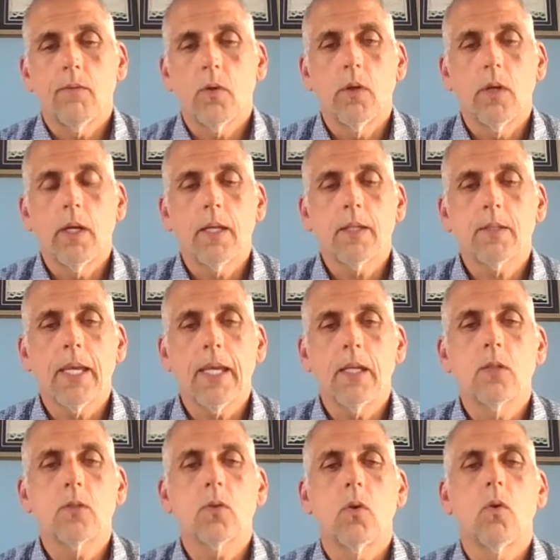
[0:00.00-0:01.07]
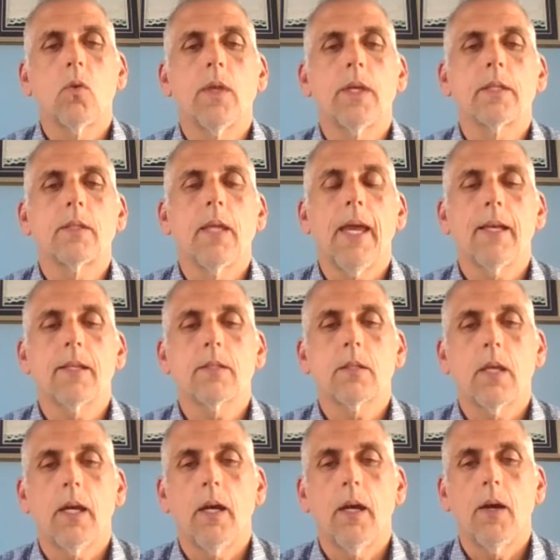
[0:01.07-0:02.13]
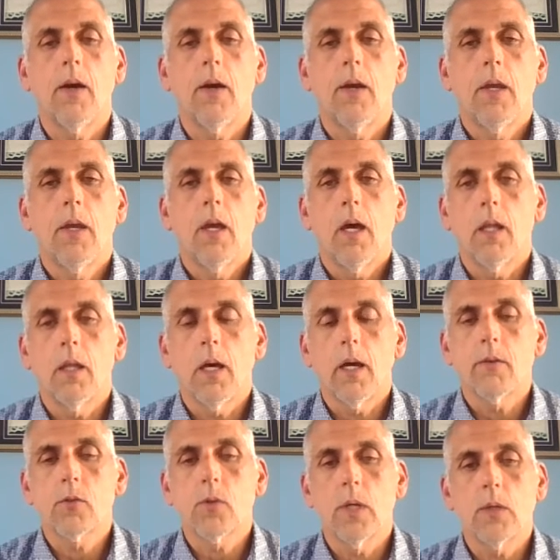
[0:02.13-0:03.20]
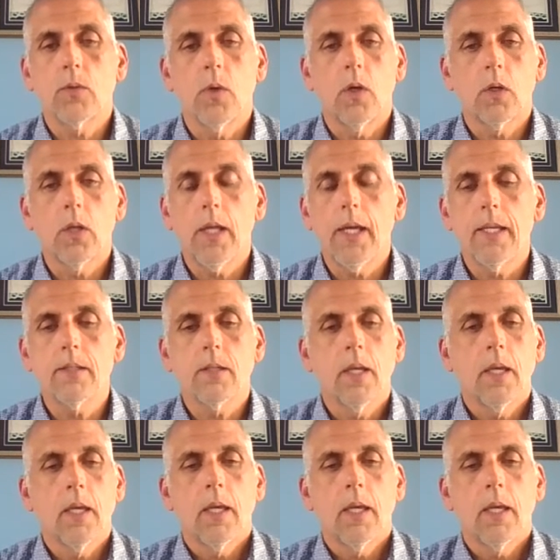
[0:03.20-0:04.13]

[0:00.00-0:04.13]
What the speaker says: If you're in a sandy soil that has a lot of shrink swell clays,